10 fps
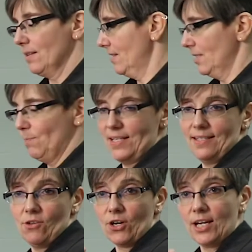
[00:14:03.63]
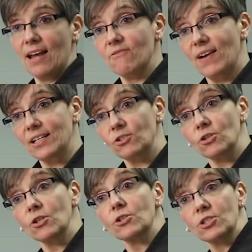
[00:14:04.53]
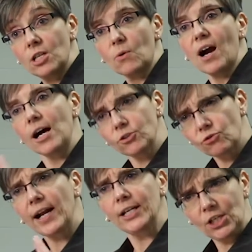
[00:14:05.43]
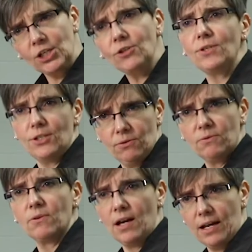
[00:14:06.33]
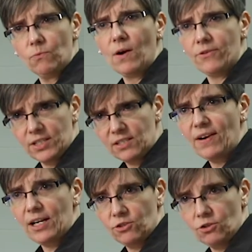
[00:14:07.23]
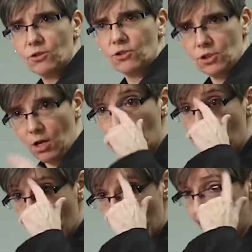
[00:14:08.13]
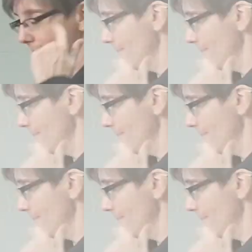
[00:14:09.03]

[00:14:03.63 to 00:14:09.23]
The speed's either gonna get faster or slower. I'll try to cue you on whether it's faster or slower, okay?